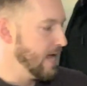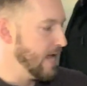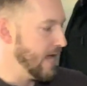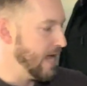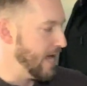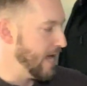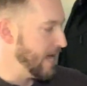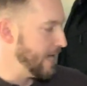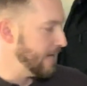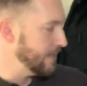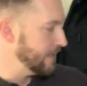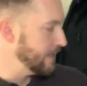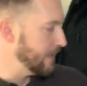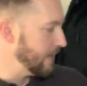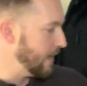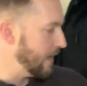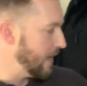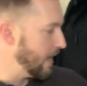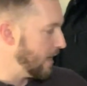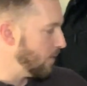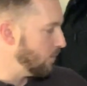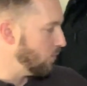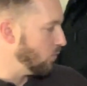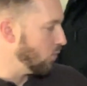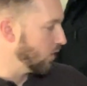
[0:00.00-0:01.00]

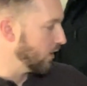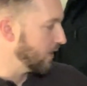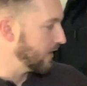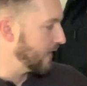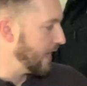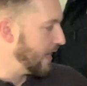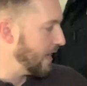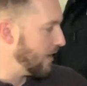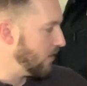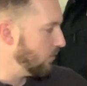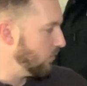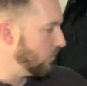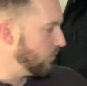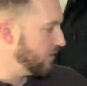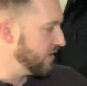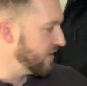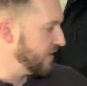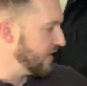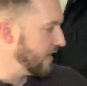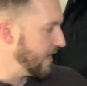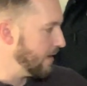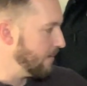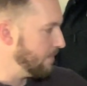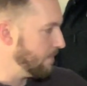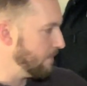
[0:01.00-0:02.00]
and work out with
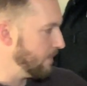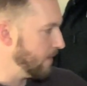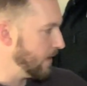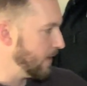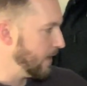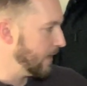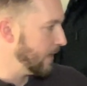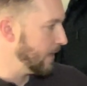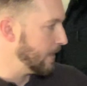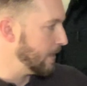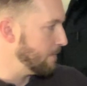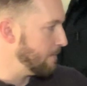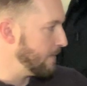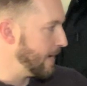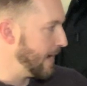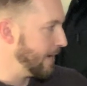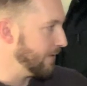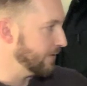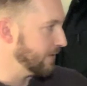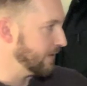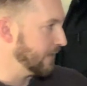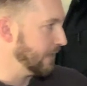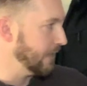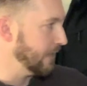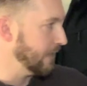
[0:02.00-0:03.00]
them
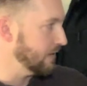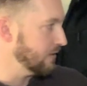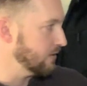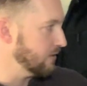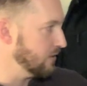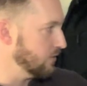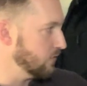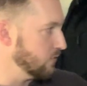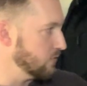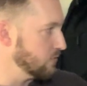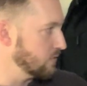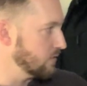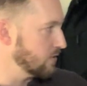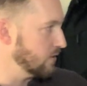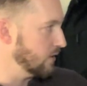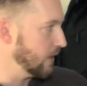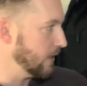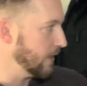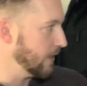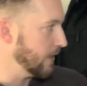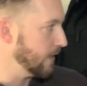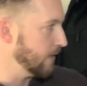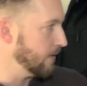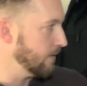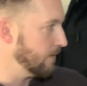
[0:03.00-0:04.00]
how to get those
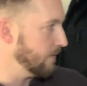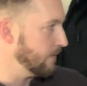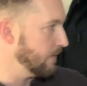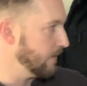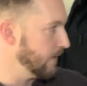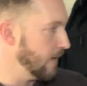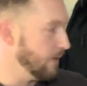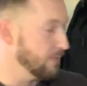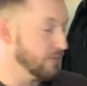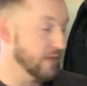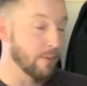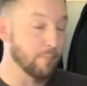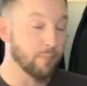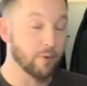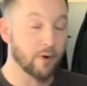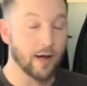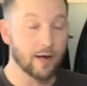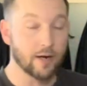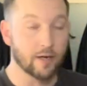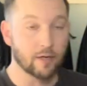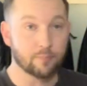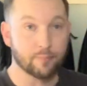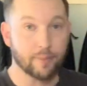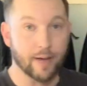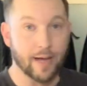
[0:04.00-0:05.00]
that
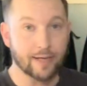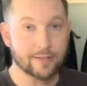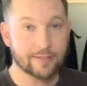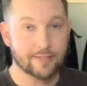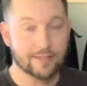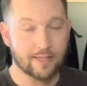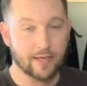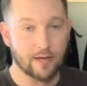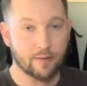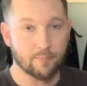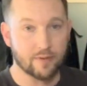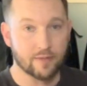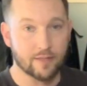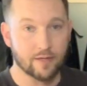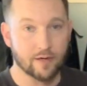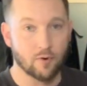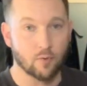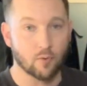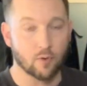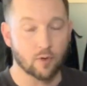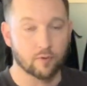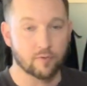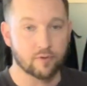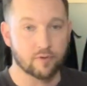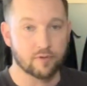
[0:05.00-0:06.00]
product back to them, and
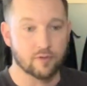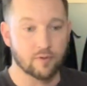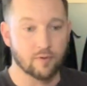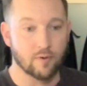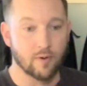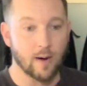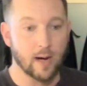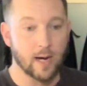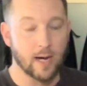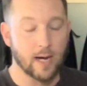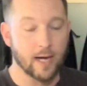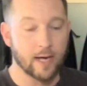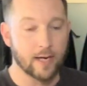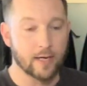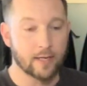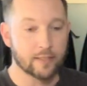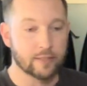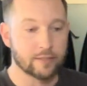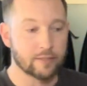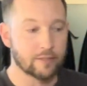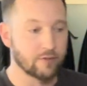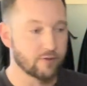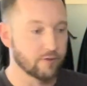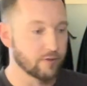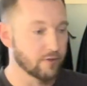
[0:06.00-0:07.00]
they'll work with you on
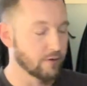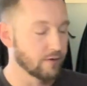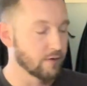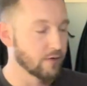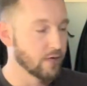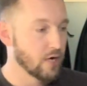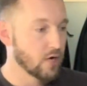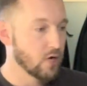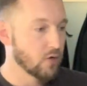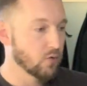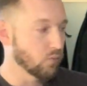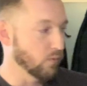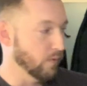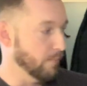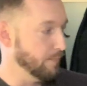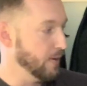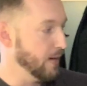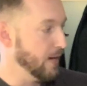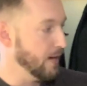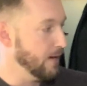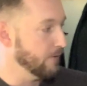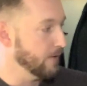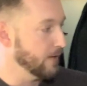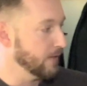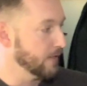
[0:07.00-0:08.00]
either
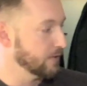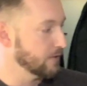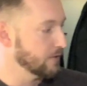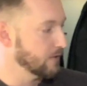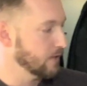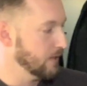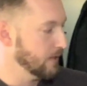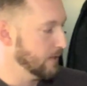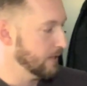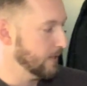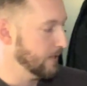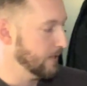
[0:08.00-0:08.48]
repairing